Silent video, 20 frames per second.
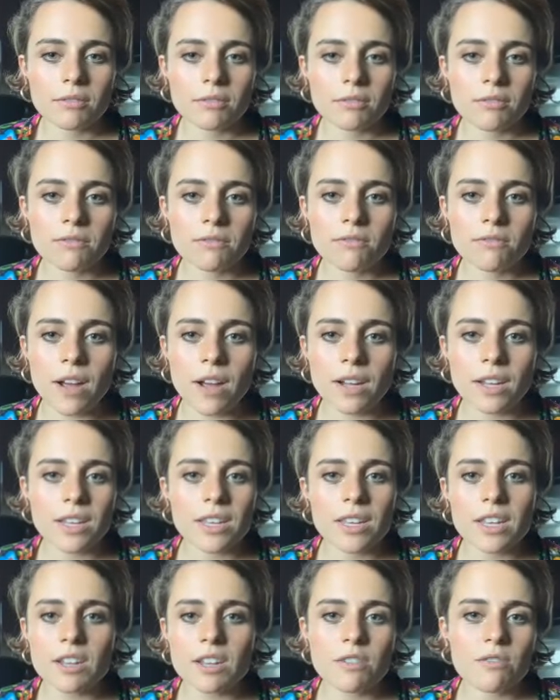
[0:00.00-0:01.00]

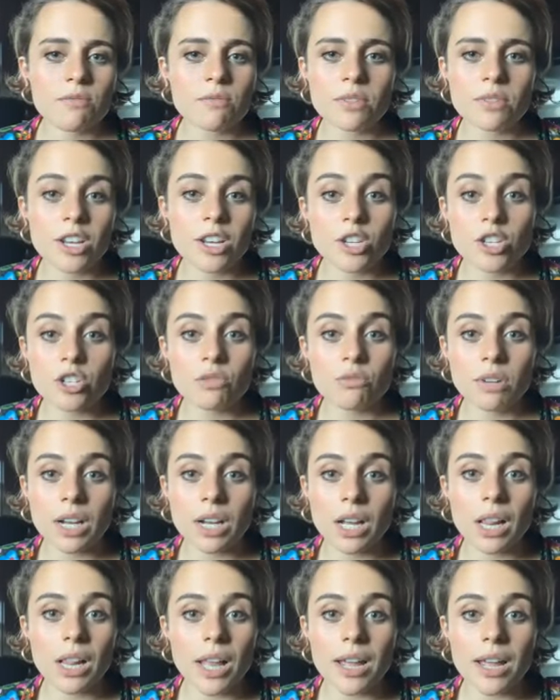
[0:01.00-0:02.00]
funky, rich
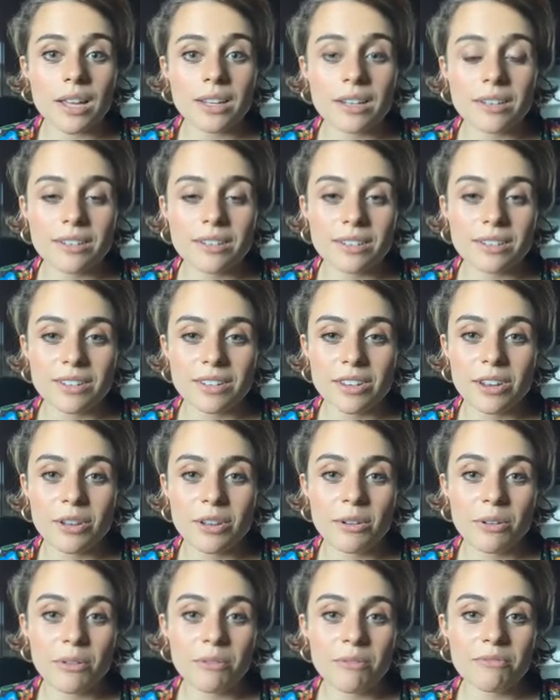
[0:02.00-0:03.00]
raclette, you
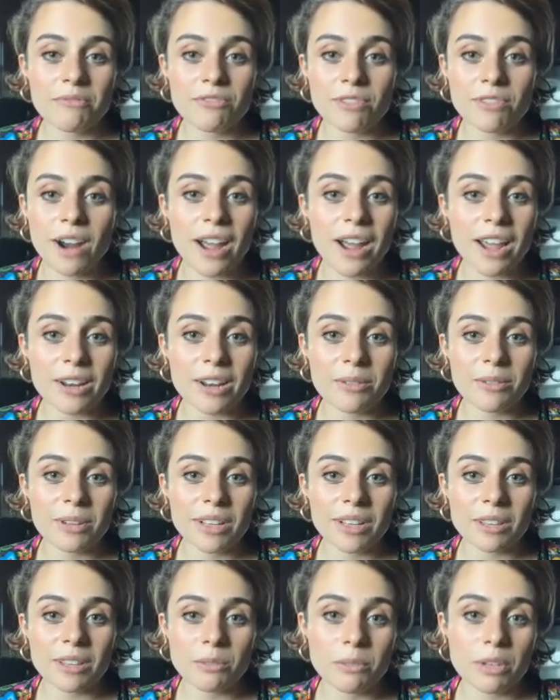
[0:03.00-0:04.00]
know, fried
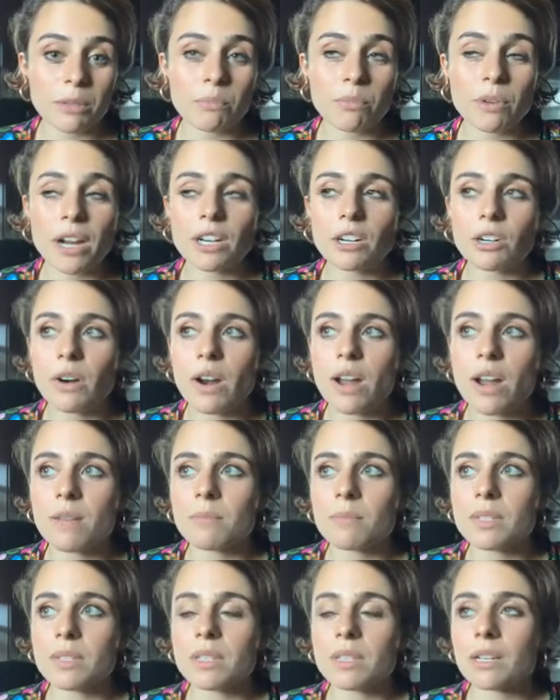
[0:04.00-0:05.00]
with
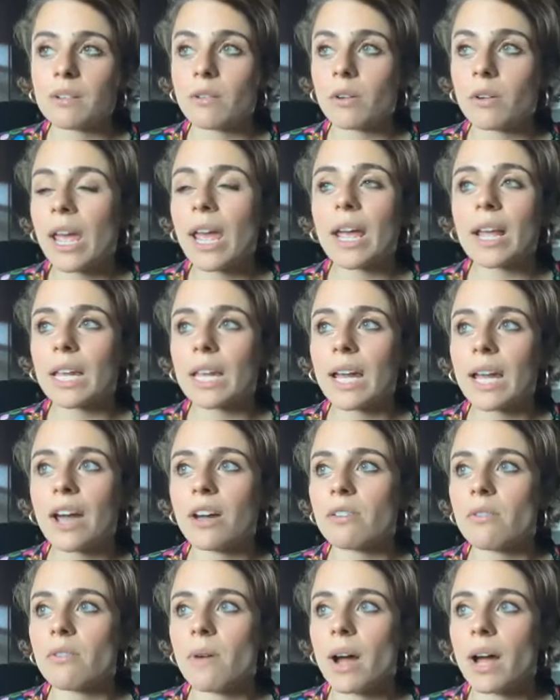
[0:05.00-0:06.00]
breadcrumbs. And okay, like
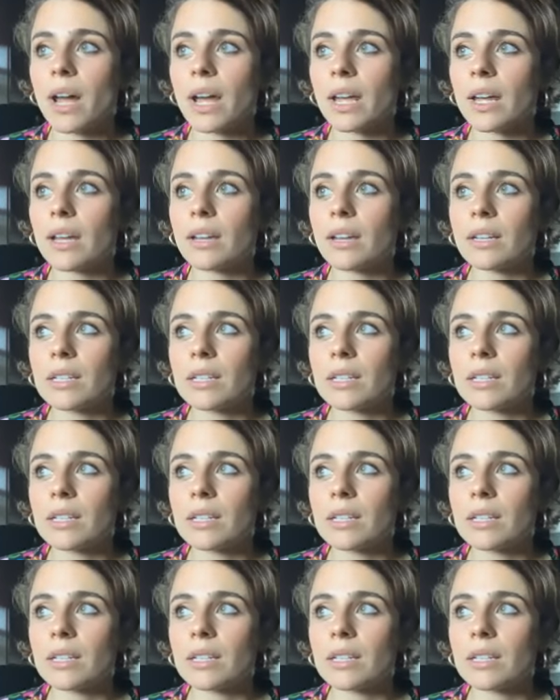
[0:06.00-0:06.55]
how do I